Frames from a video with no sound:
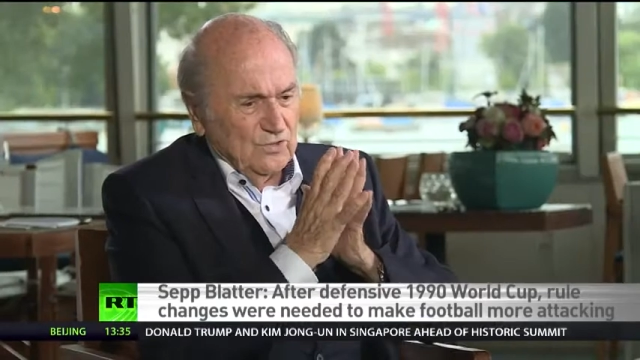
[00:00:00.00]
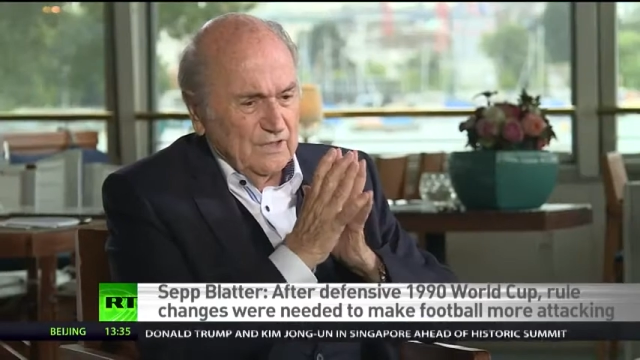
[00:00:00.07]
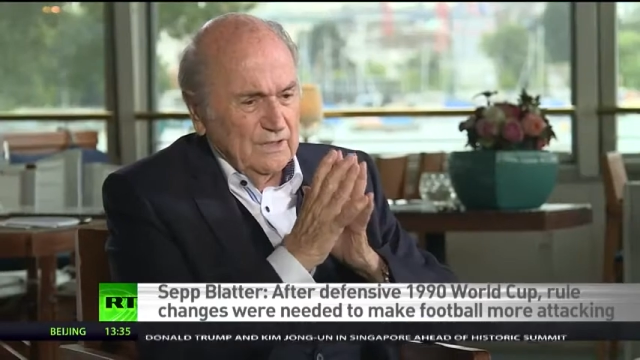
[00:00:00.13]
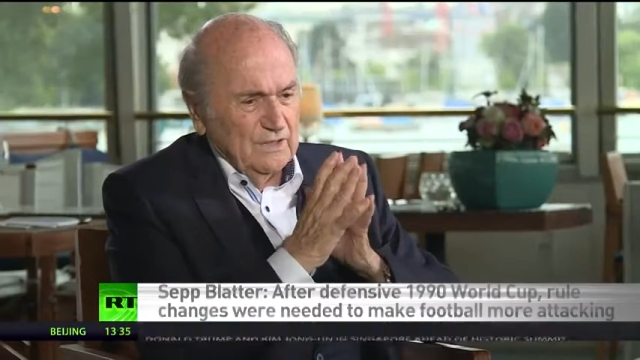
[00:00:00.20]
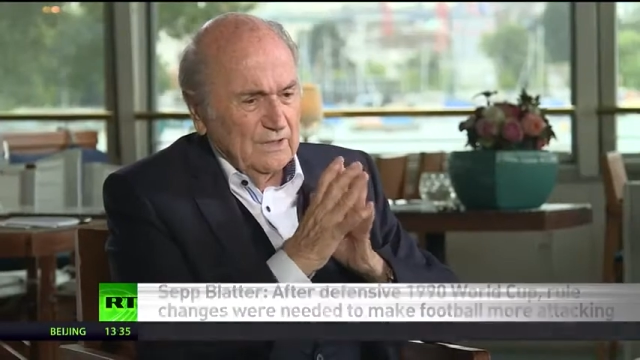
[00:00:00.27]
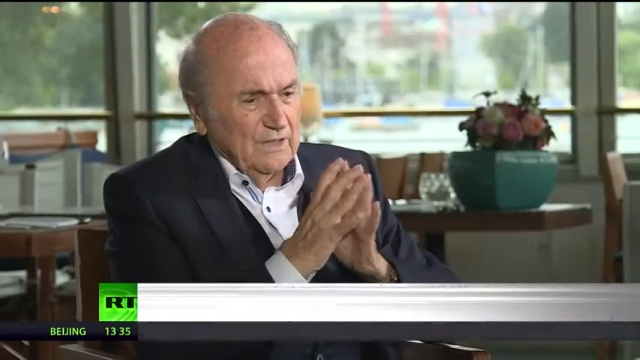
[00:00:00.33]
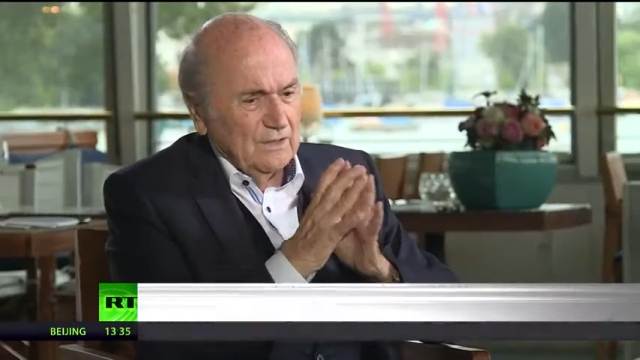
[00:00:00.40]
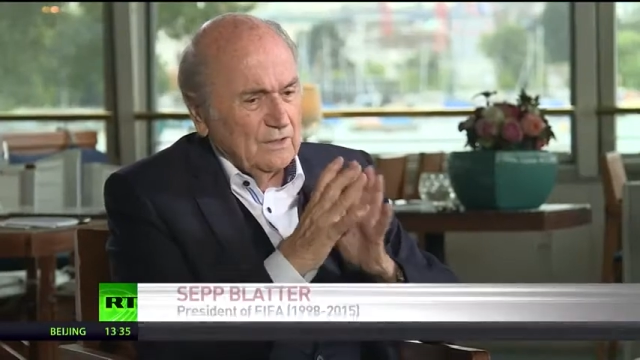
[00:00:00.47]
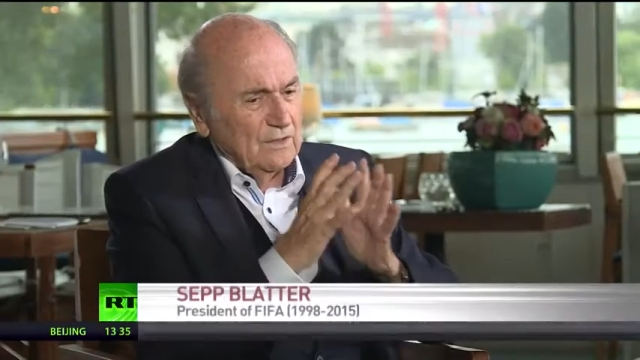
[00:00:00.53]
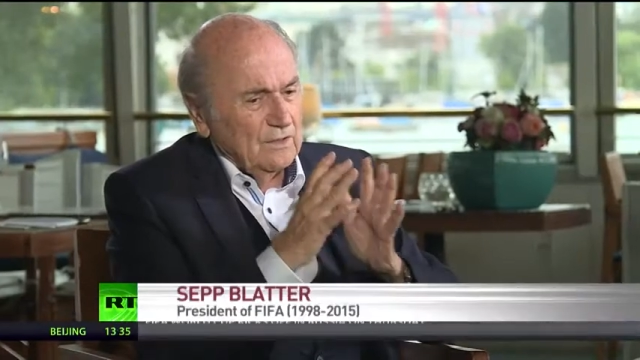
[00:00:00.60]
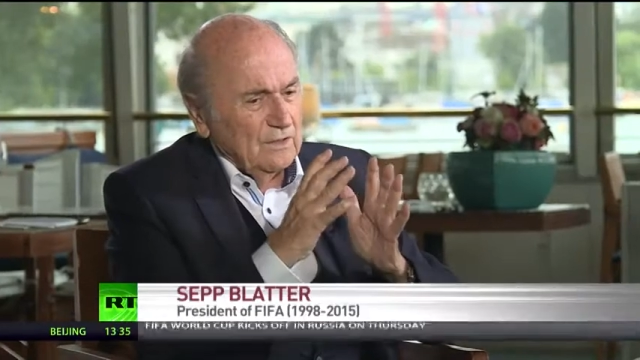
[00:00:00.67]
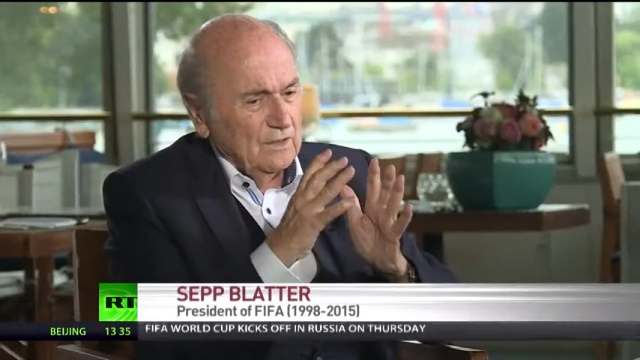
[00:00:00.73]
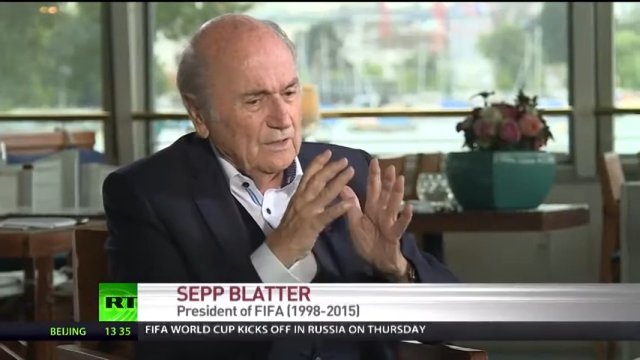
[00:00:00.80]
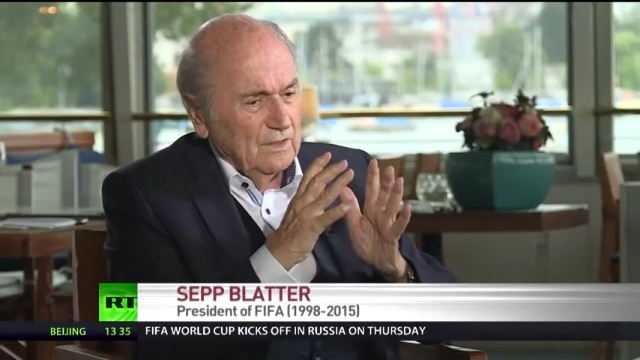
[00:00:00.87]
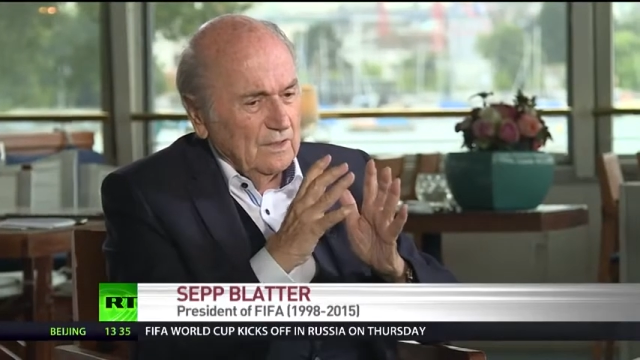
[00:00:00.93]
see that
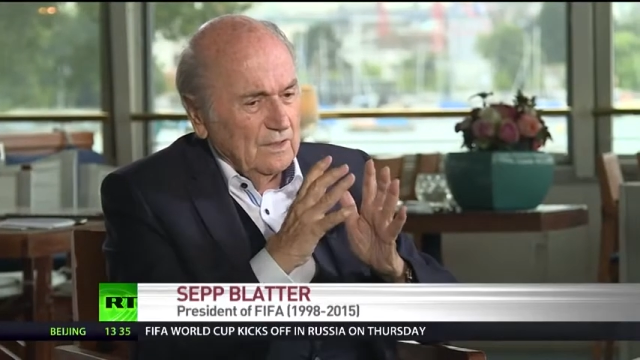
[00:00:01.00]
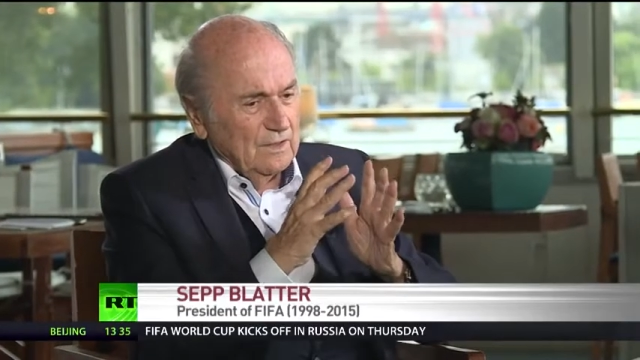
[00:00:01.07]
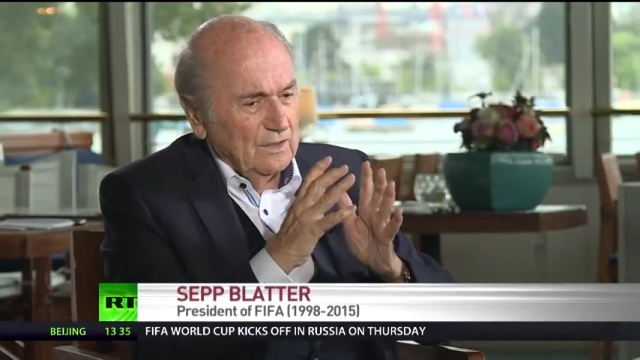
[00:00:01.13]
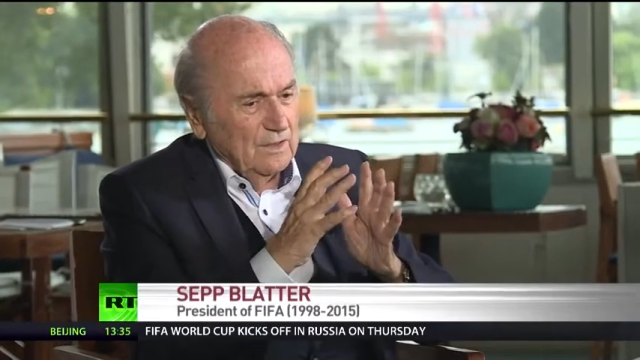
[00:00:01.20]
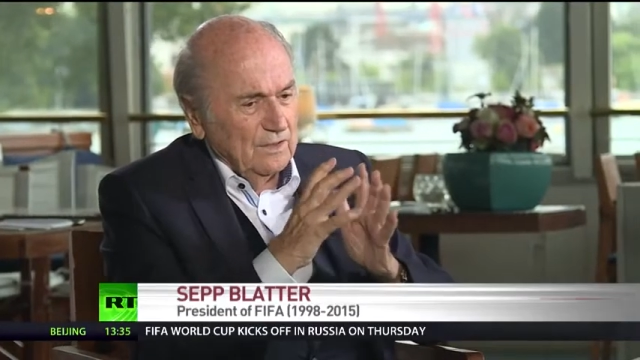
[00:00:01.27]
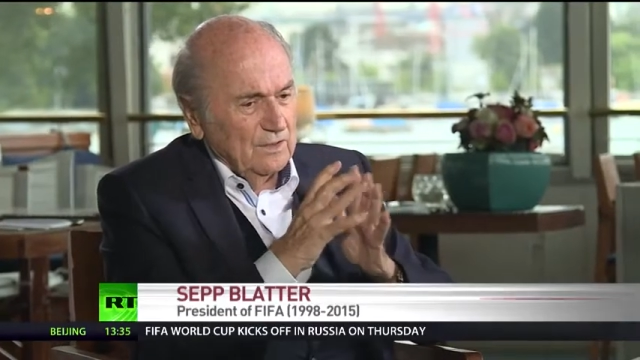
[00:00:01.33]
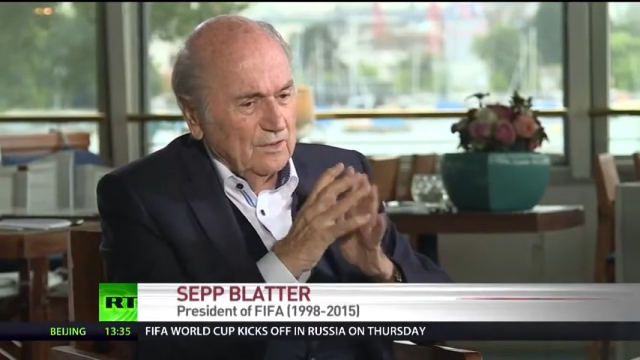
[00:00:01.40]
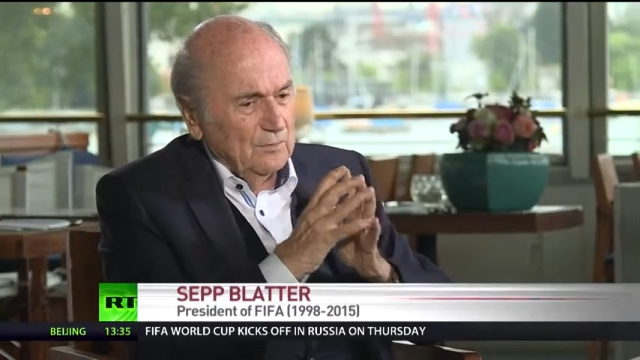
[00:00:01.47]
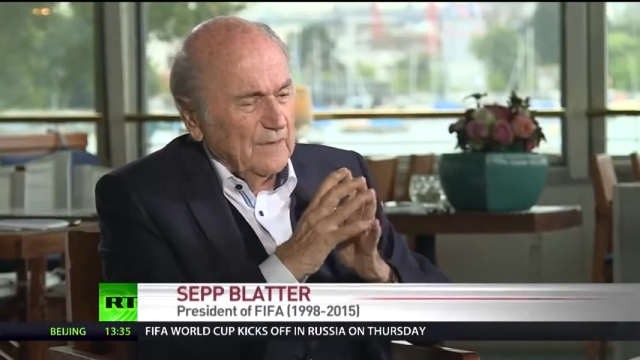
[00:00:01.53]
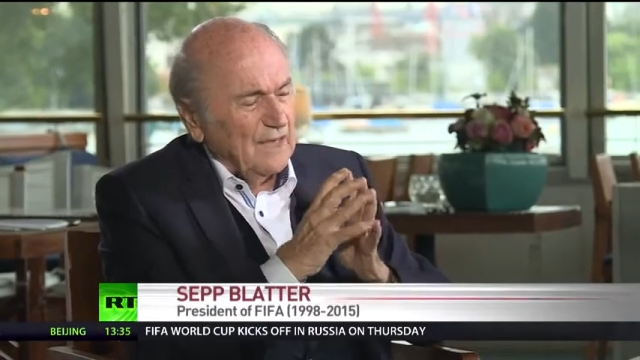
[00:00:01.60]
the